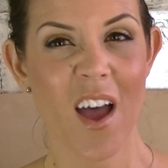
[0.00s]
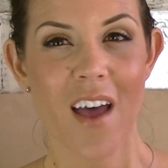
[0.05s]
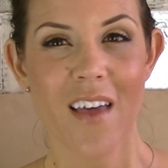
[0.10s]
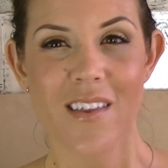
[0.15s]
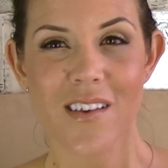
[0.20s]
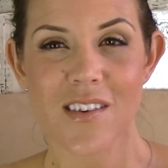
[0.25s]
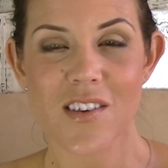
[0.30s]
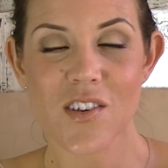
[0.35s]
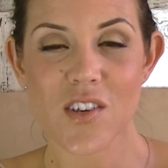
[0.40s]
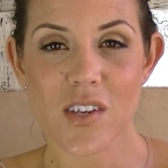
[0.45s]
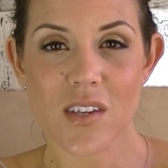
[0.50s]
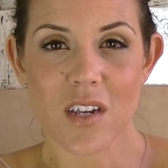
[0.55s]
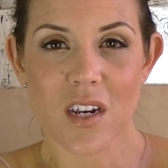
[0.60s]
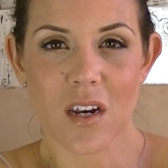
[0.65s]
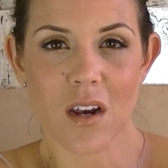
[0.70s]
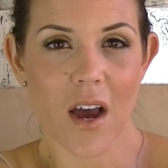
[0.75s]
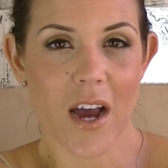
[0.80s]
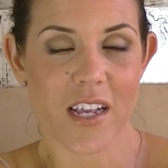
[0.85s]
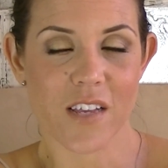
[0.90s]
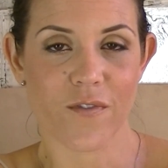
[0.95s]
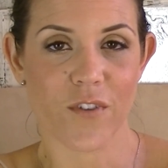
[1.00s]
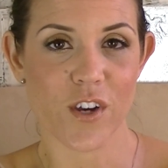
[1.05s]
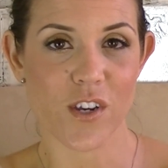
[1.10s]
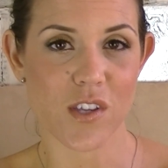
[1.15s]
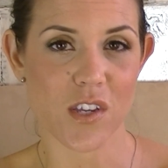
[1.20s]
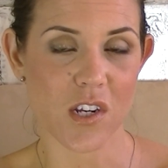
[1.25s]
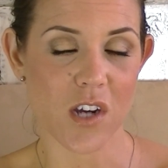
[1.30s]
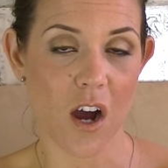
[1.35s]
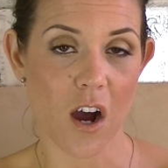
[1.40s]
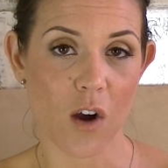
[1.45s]
This is just a nice
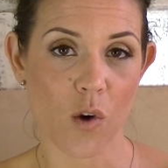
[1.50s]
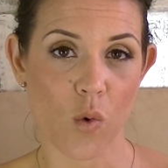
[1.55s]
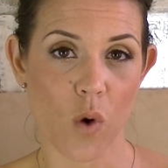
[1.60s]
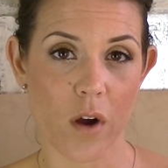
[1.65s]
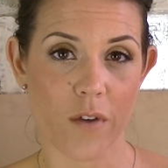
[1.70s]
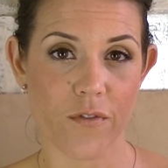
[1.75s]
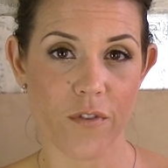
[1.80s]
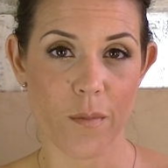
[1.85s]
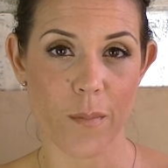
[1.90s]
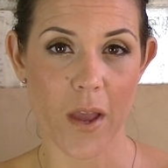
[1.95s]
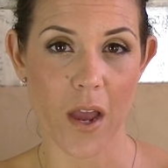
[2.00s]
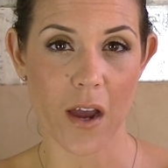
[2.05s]
versatile quad for me.